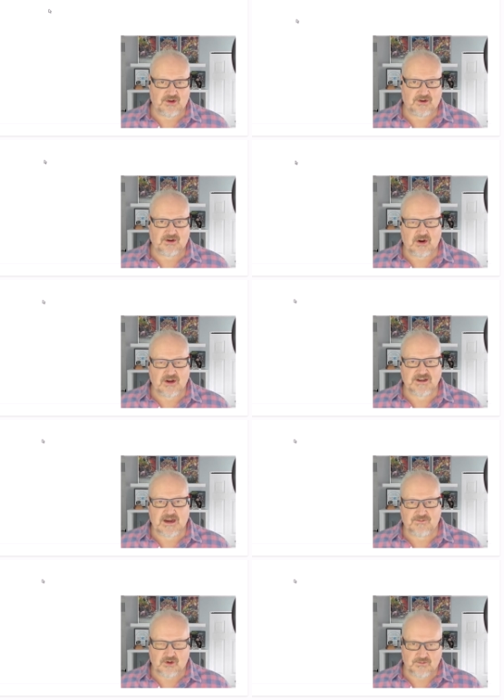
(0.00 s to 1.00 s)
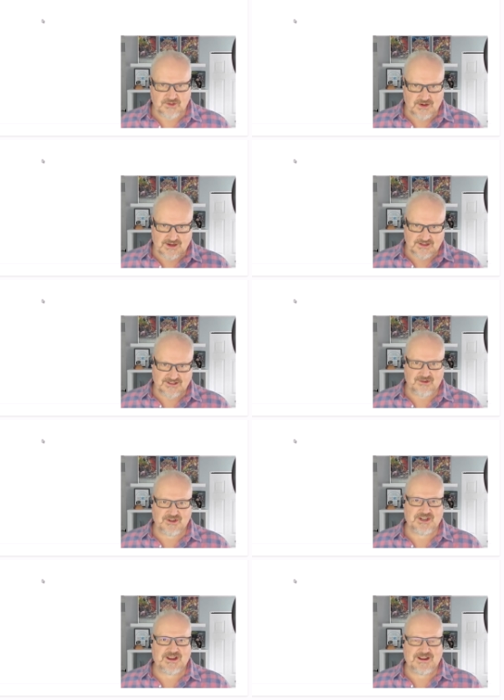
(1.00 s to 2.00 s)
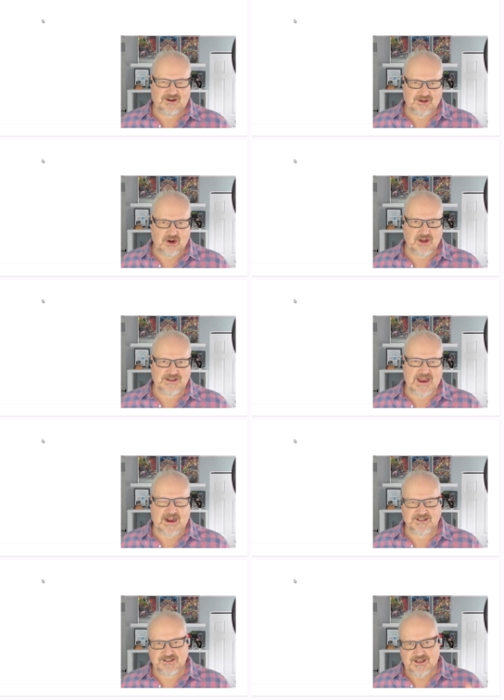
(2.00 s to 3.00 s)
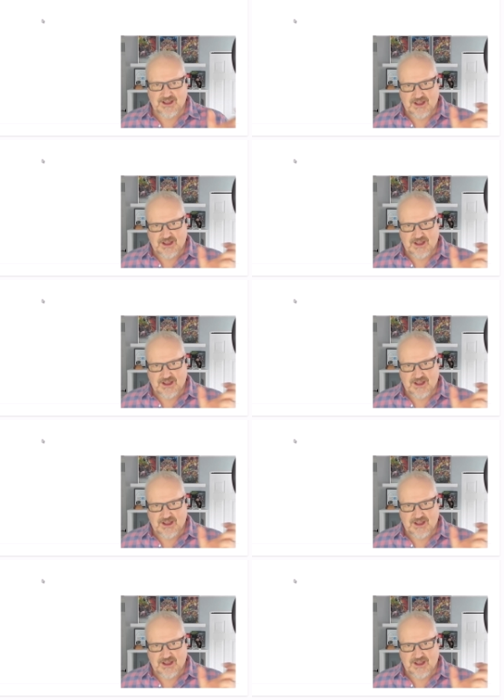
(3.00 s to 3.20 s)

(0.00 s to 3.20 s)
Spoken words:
on our contact form so we can associate our contacts